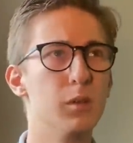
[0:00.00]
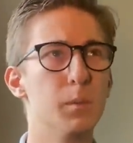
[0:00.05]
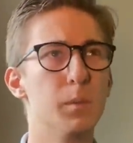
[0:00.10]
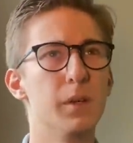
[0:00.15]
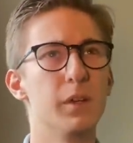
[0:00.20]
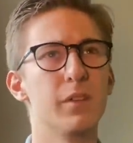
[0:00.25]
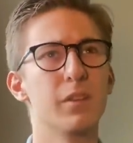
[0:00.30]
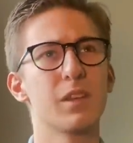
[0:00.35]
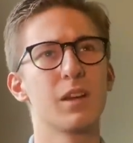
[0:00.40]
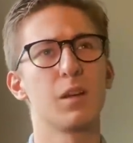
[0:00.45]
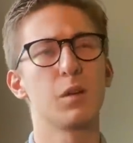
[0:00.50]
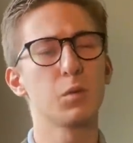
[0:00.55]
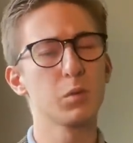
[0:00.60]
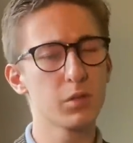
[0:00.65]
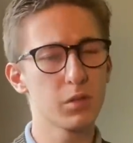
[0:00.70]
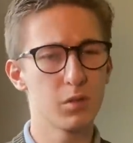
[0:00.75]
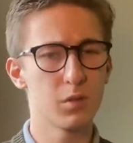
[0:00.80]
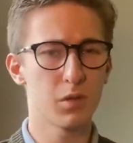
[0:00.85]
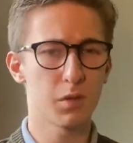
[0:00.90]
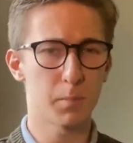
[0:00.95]
but the old
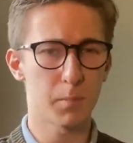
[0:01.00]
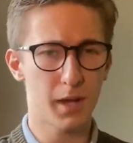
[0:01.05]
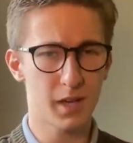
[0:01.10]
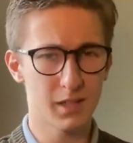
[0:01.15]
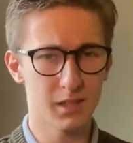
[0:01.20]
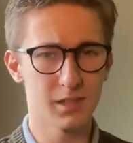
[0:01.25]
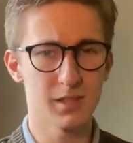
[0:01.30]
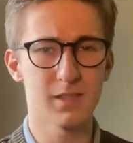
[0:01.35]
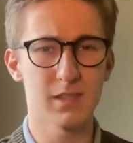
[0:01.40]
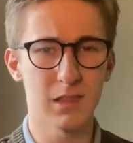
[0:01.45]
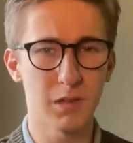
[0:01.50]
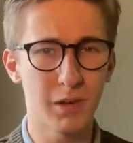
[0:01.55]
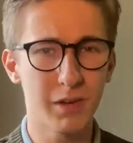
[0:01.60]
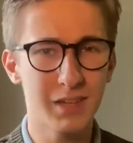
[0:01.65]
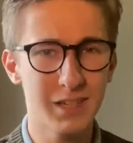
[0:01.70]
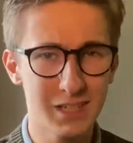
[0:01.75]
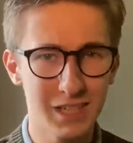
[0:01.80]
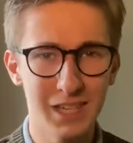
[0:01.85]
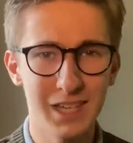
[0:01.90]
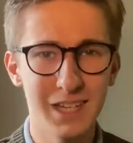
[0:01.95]
Who companions
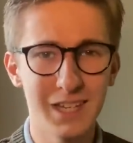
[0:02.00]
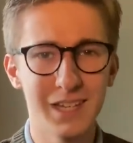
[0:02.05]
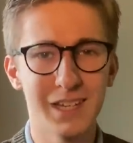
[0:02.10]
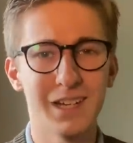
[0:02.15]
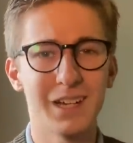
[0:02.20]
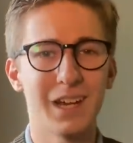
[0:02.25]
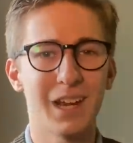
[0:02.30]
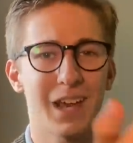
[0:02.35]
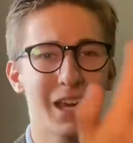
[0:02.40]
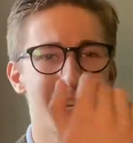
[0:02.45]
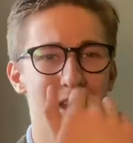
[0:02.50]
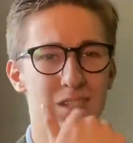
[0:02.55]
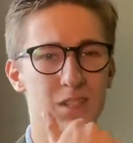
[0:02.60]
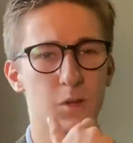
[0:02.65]
like Tegan and Ace